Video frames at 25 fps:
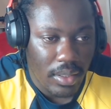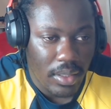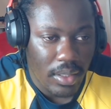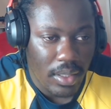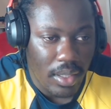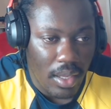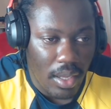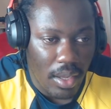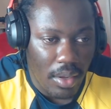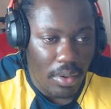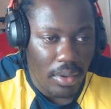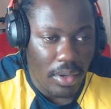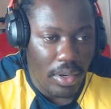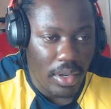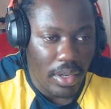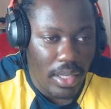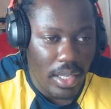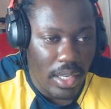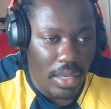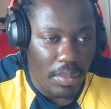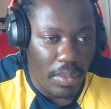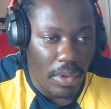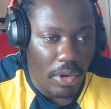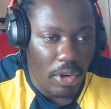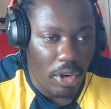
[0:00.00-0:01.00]
I'm gonna
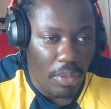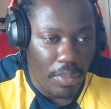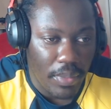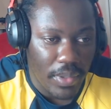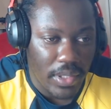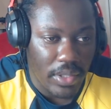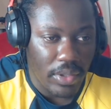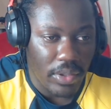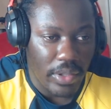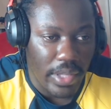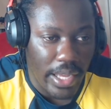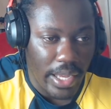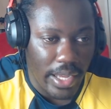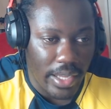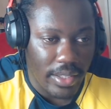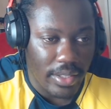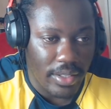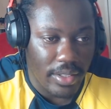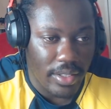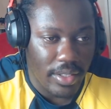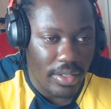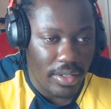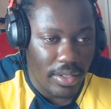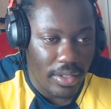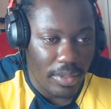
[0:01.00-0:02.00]
keep my comments to the end,
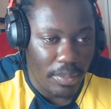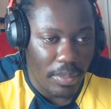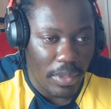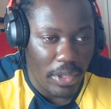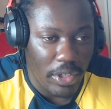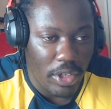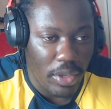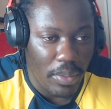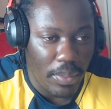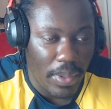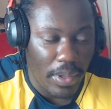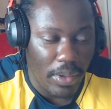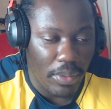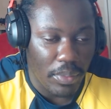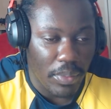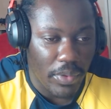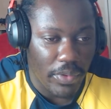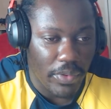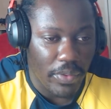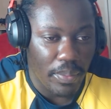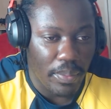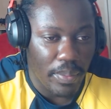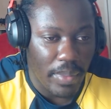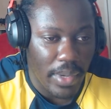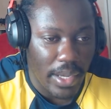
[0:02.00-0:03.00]
but you, man, I'm
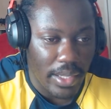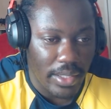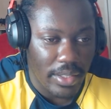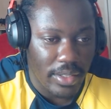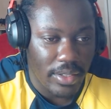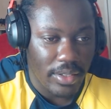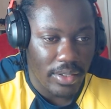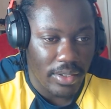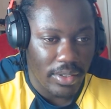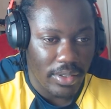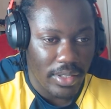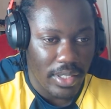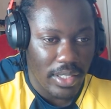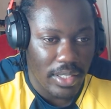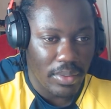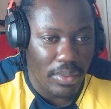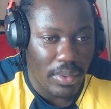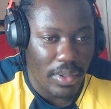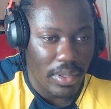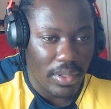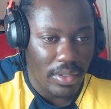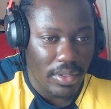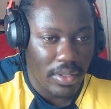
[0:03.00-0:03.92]
even mad on this one.